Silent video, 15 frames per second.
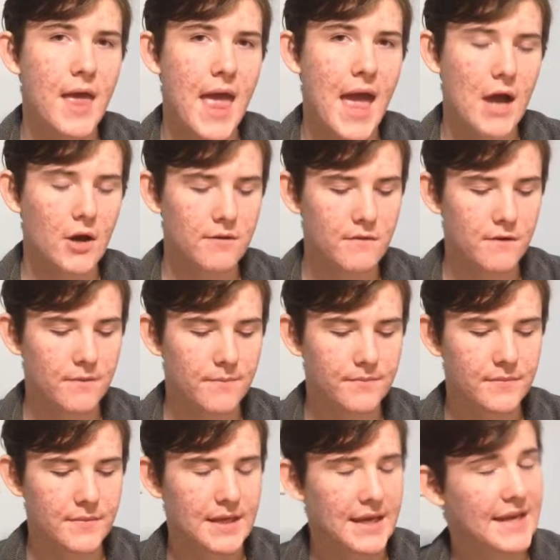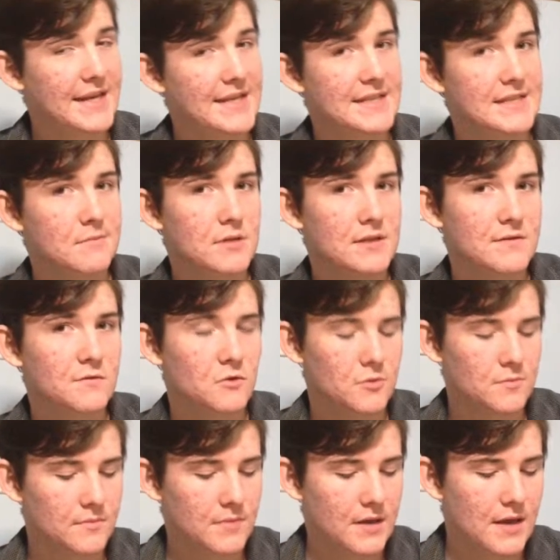However, in its simplest
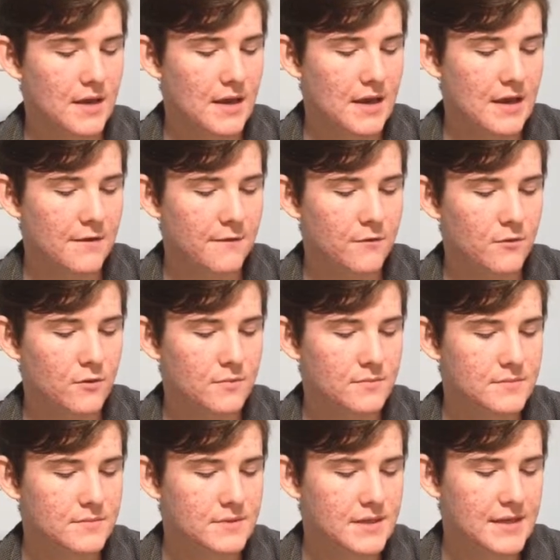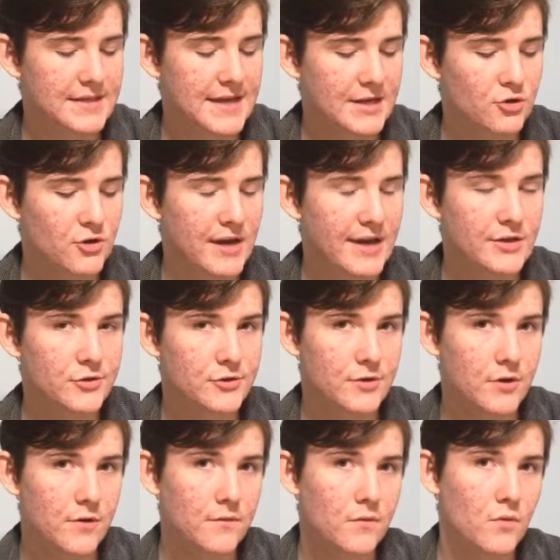form, it forms a tetrahedron
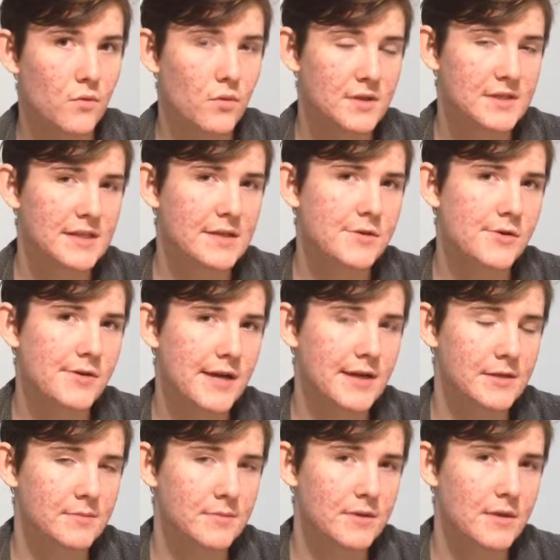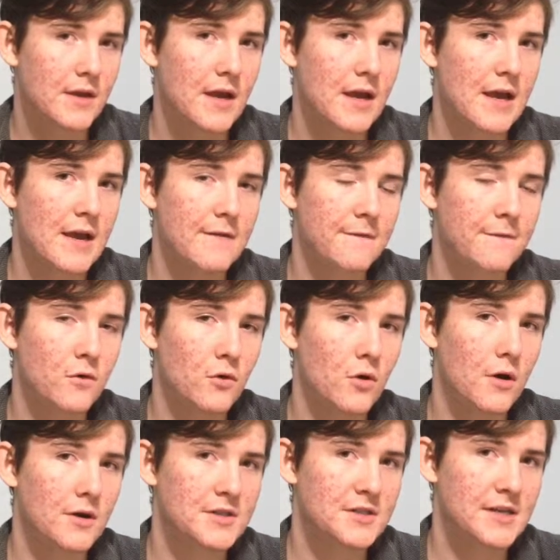of one silicon atom and four
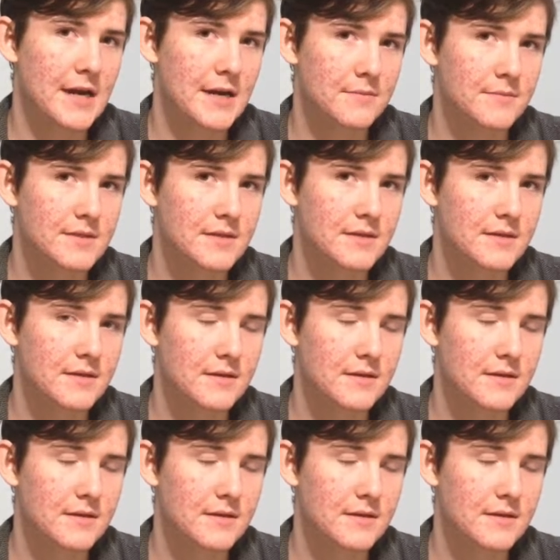oxygen atoms.